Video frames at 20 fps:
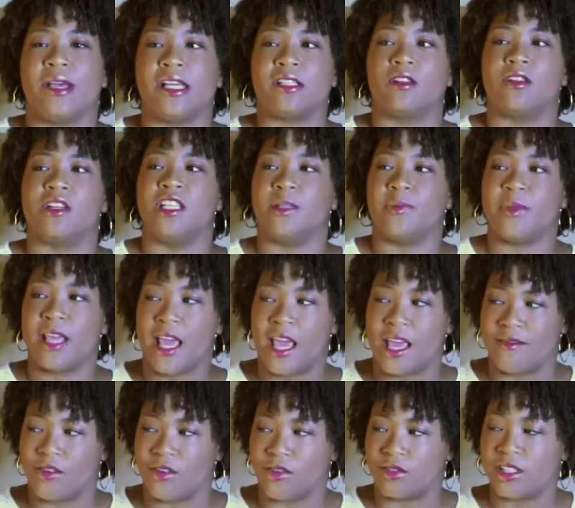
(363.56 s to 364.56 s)
based on his
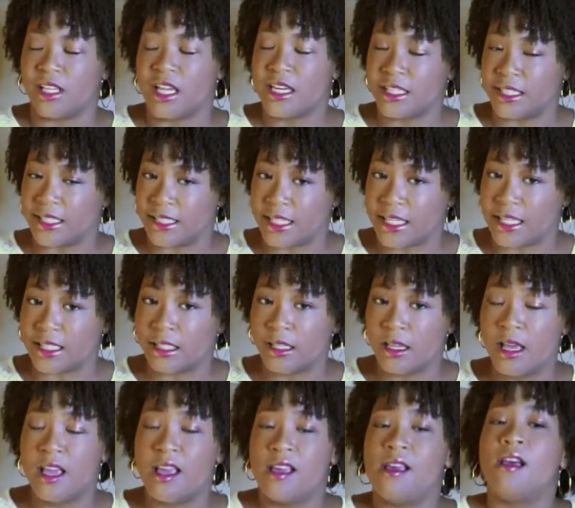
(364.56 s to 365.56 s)
behavioral tendencies.
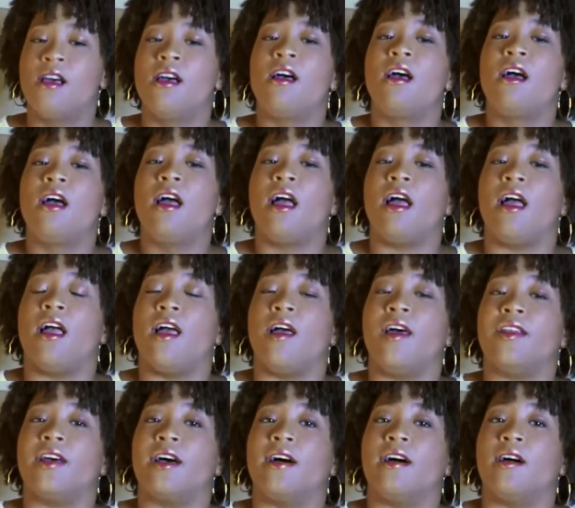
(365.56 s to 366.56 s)

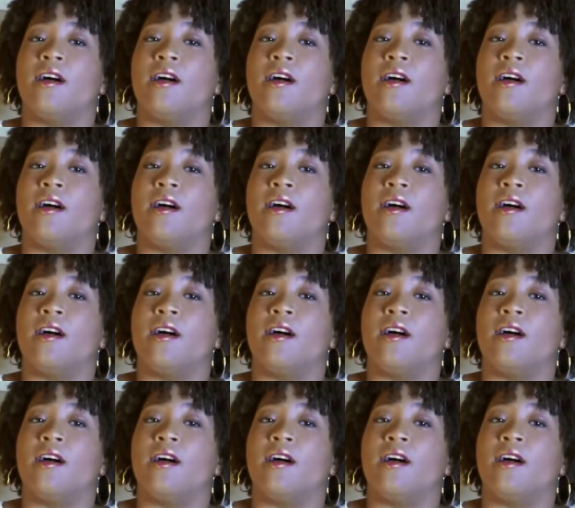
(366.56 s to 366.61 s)
And